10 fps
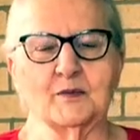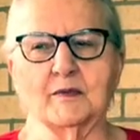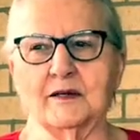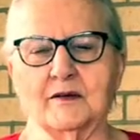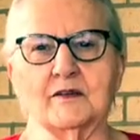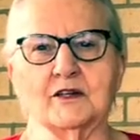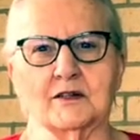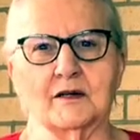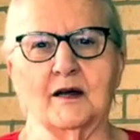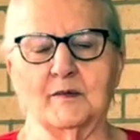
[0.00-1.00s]

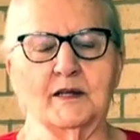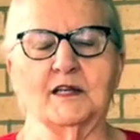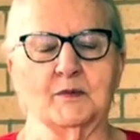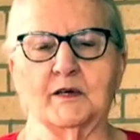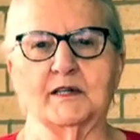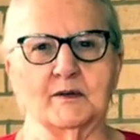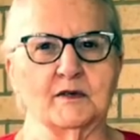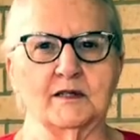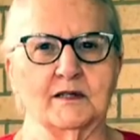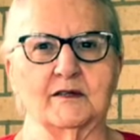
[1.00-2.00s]
Each patient
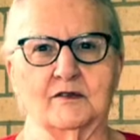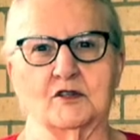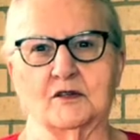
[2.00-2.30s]
was individual.